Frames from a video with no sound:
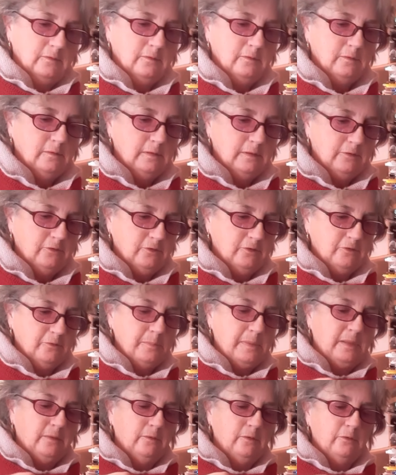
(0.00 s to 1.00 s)
So let's just
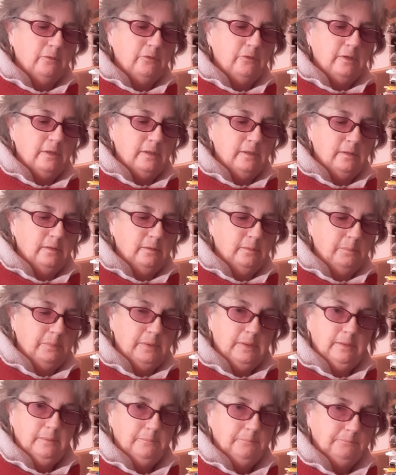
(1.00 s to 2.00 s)
melt those in a little
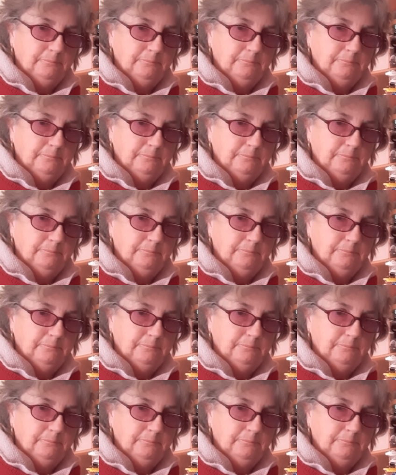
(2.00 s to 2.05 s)
bit.